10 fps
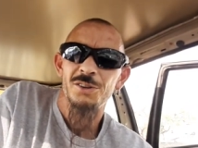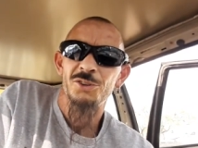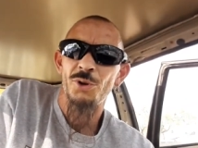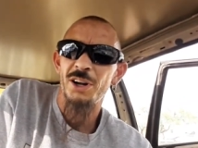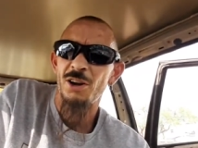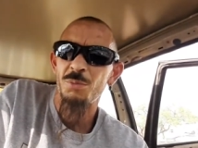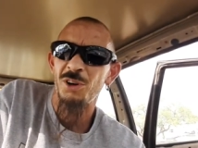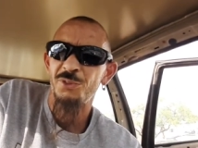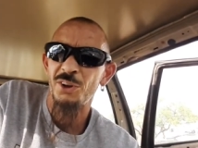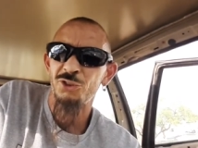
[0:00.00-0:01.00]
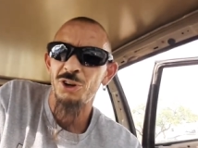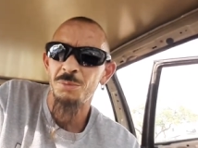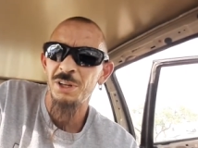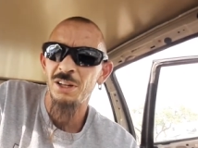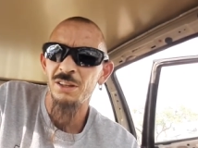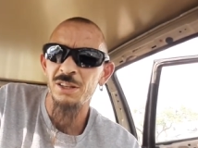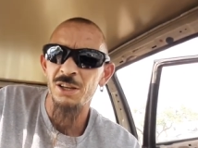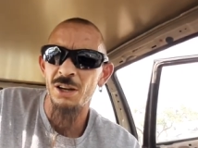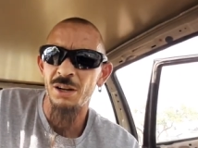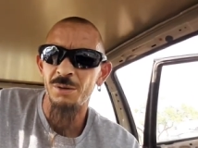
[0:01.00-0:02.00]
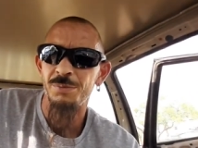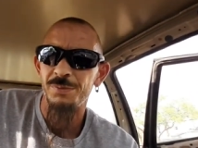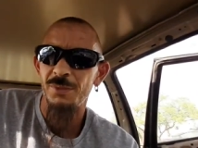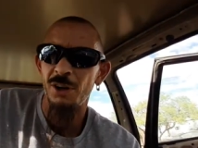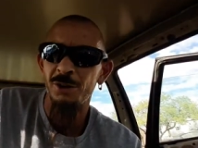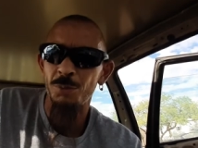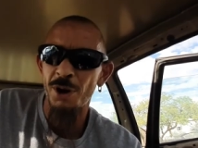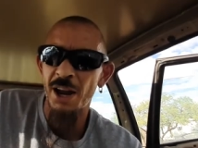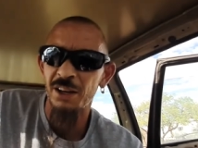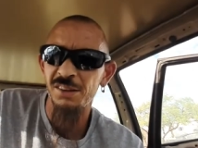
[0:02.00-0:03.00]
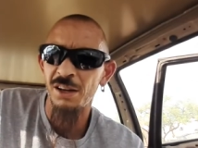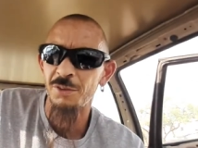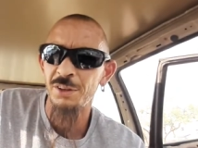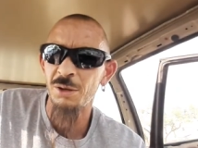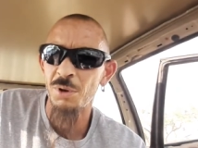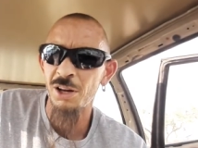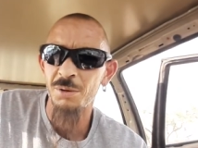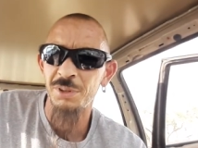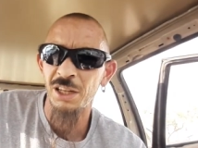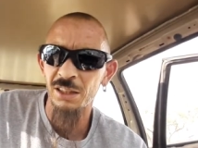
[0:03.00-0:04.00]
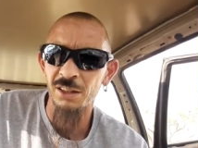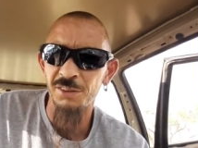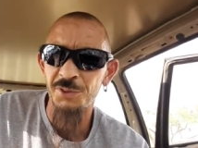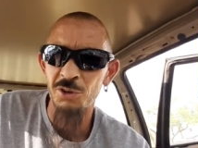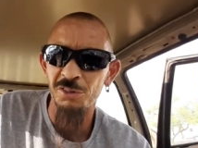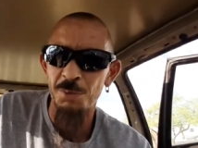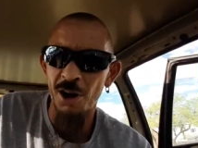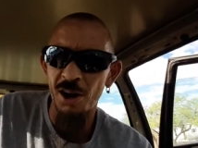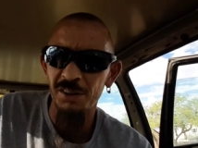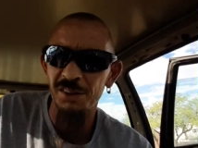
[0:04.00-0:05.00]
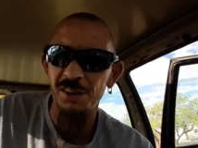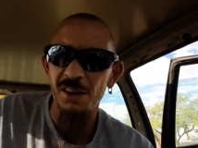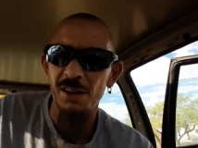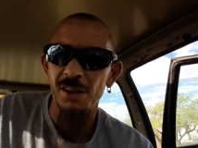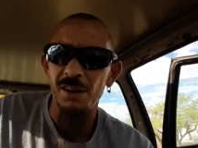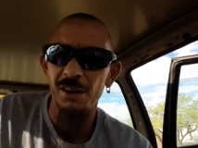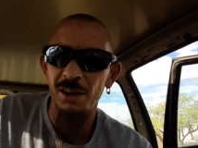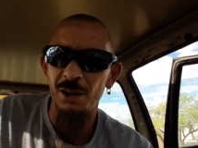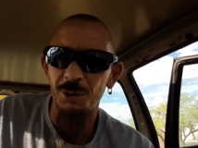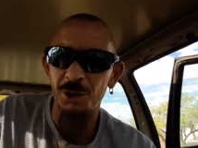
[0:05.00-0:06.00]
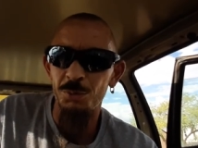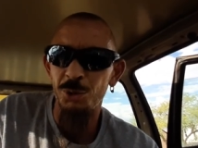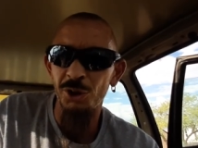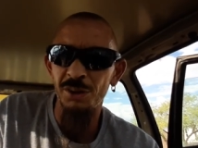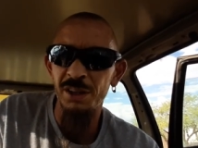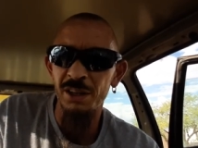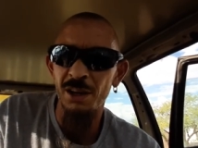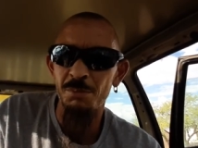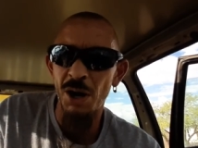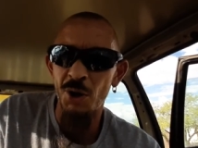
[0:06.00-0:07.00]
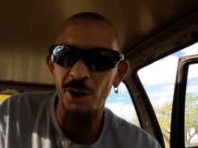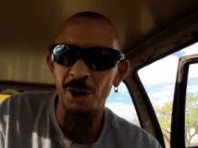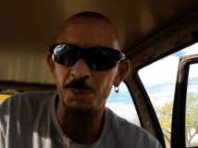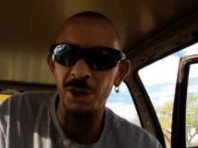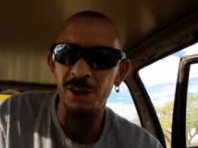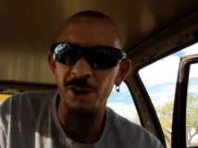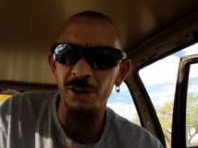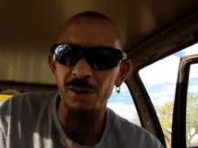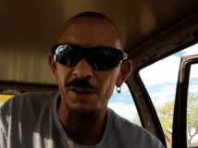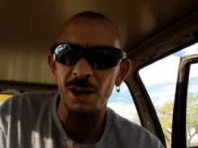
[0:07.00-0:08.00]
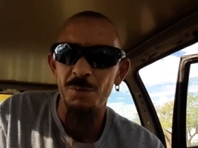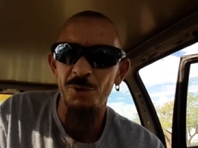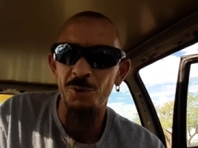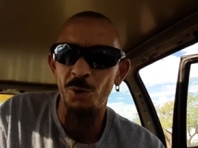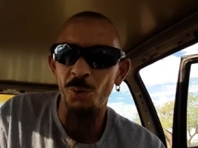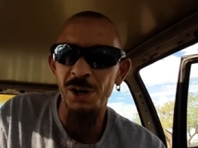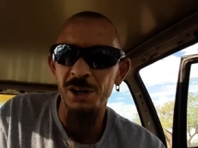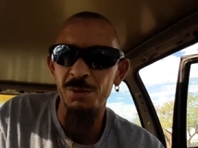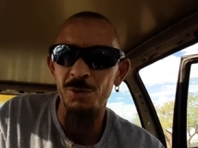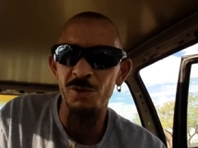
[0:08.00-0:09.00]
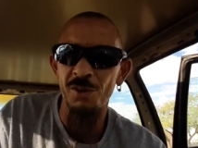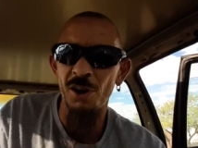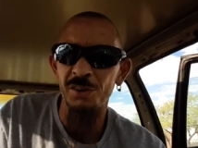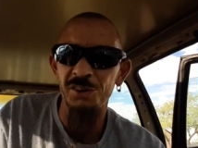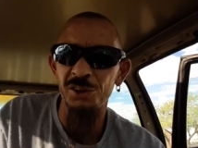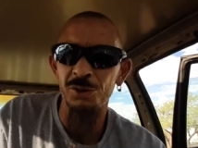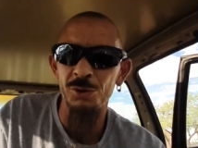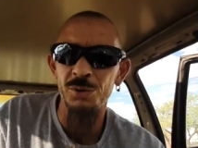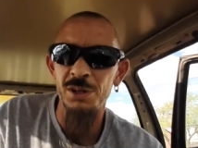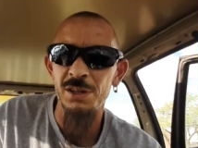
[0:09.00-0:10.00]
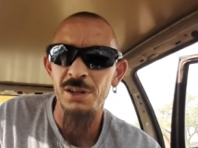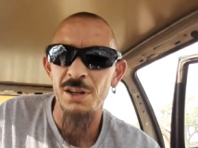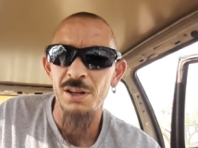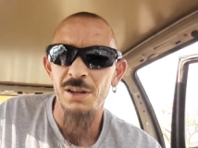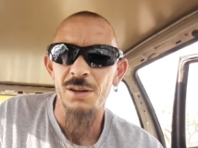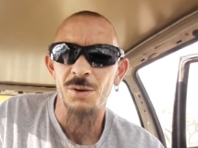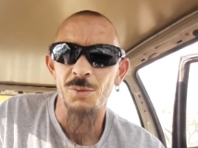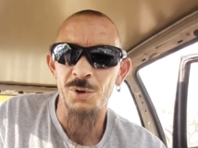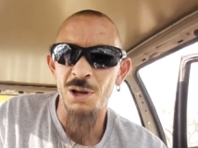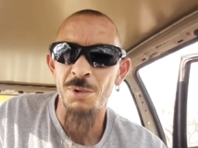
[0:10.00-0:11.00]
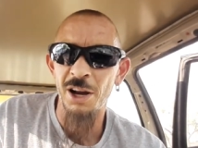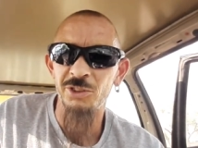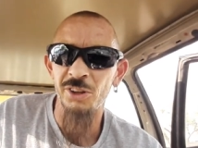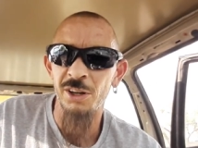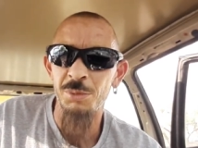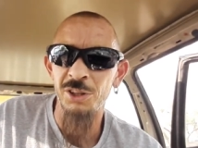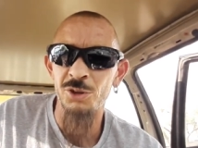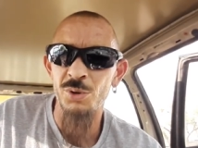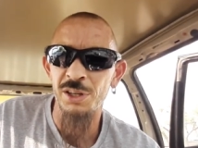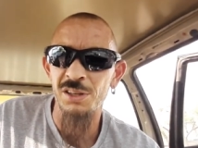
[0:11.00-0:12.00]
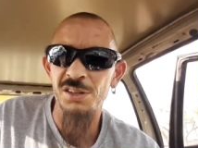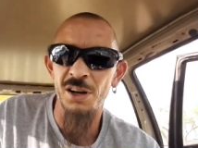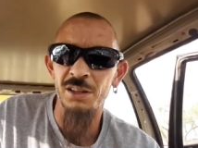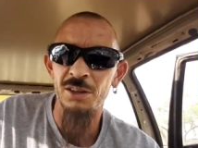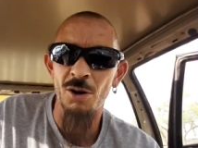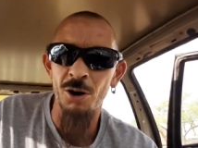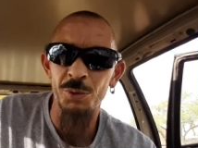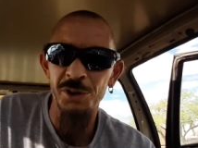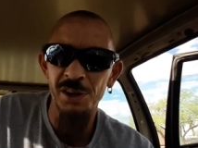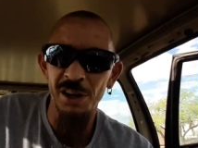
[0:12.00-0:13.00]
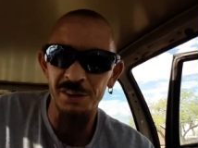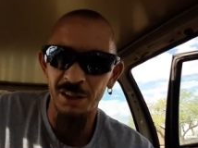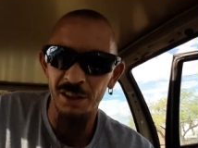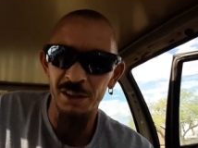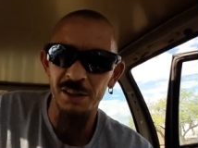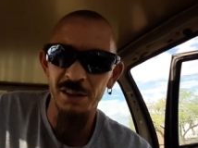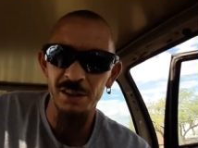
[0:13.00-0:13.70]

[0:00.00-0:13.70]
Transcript: So right now I'm going to finish up getting the uh, other brackets and everything made up to get this fuse box uh, completely uh, mounted up in here before we move on to what I'm actually going to be doing inside the car with you guys today.